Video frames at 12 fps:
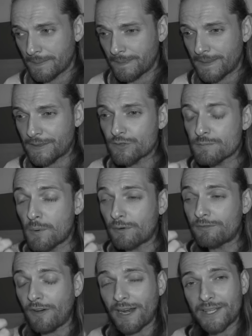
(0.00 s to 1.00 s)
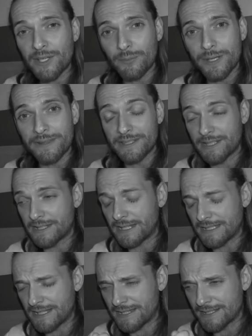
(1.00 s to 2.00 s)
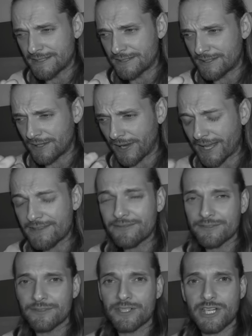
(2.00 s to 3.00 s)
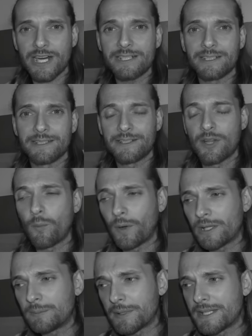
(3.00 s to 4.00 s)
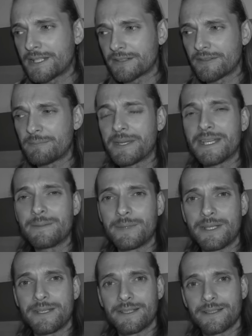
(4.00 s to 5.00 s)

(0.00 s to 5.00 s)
That there's more value in than the life of a child and the well-being of a baby.